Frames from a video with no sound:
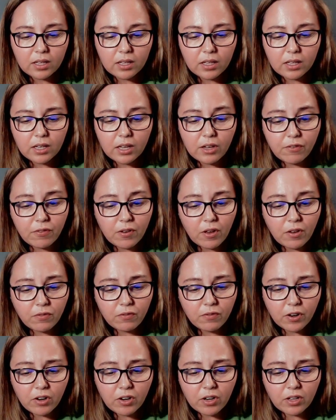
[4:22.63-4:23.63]
He felt
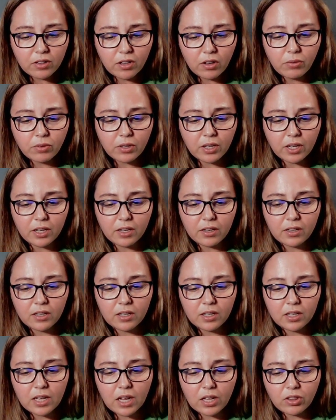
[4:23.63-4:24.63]
very lonely,
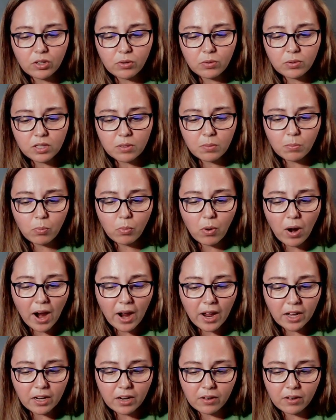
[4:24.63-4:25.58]
yet there was a pride